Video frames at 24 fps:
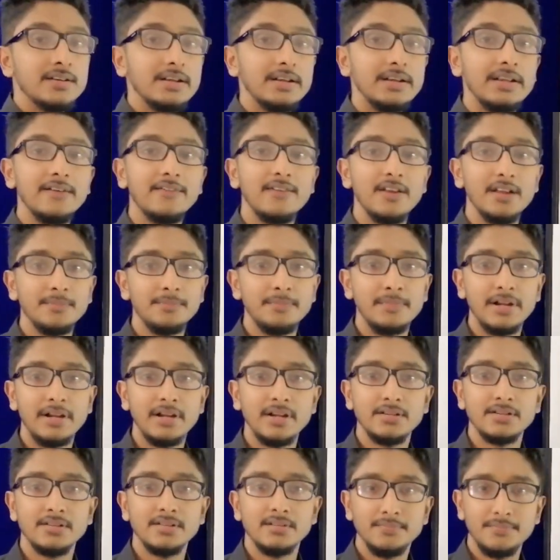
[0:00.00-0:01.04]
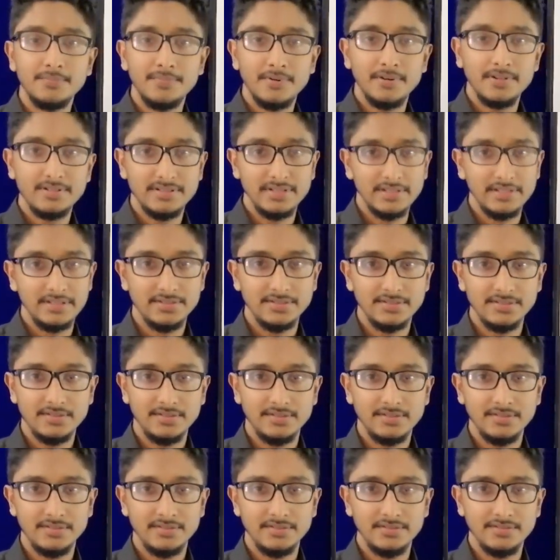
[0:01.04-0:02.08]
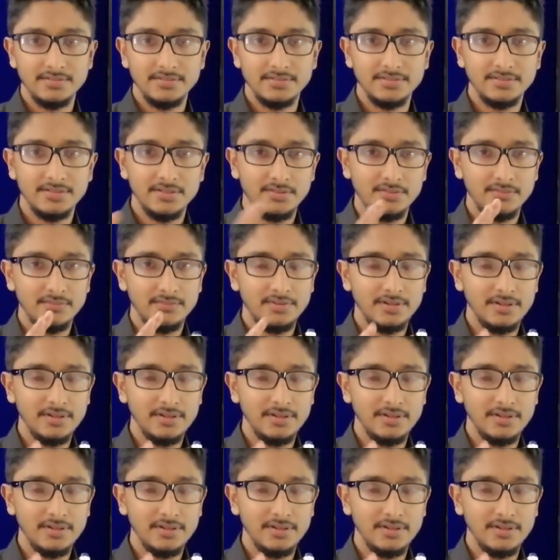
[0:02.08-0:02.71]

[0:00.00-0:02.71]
development process. So